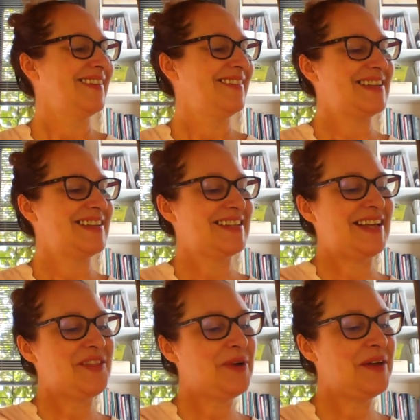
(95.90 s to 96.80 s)
There's
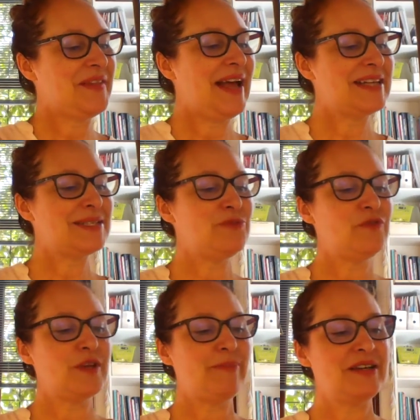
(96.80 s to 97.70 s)
another one that has a
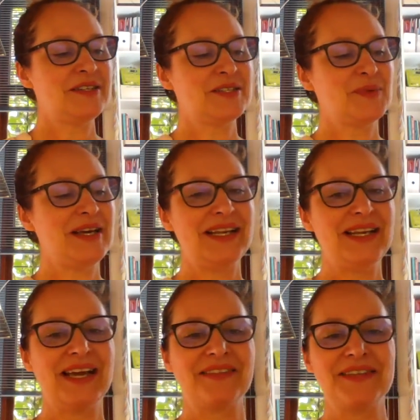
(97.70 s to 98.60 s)
moving part as well. I
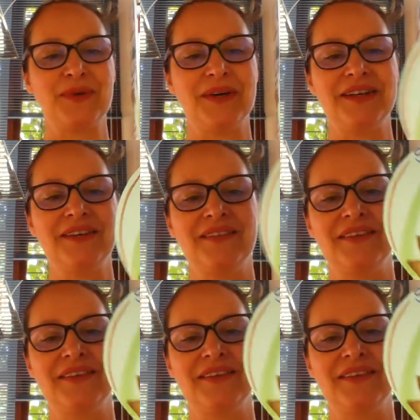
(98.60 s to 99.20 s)
like this one.